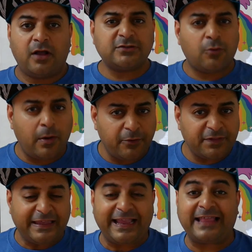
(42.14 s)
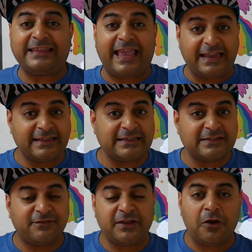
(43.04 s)
Also, one more thing, at the end of
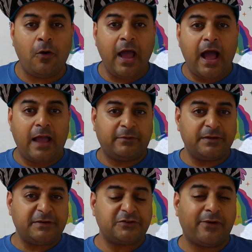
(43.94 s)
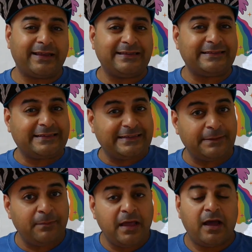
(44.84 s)
this video, I'm going to be showing a little
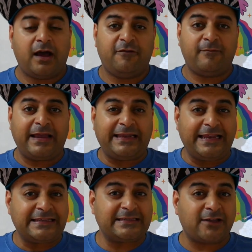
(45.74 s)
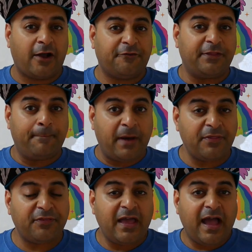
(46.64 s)
clip of my latest song of the
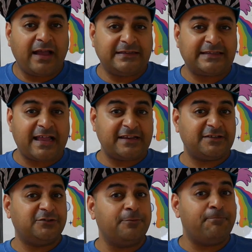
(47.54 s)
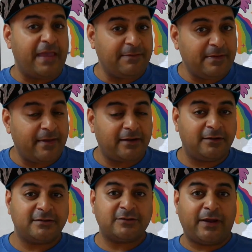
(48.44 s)
month. I decided to do baby
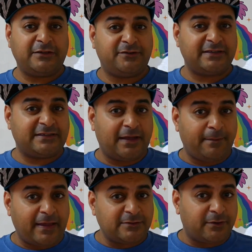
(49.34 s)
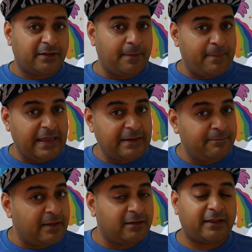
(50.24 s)
metal, so I dressed up as one of the baby
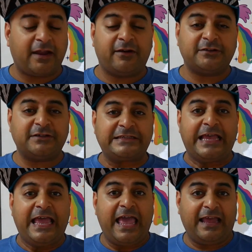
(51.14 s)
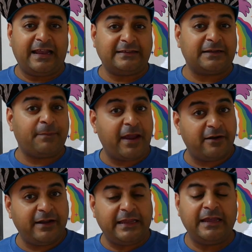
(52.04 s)
metal characters and I did a
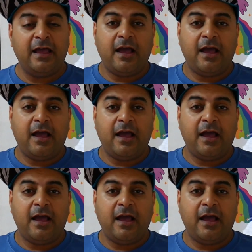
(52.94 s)
parody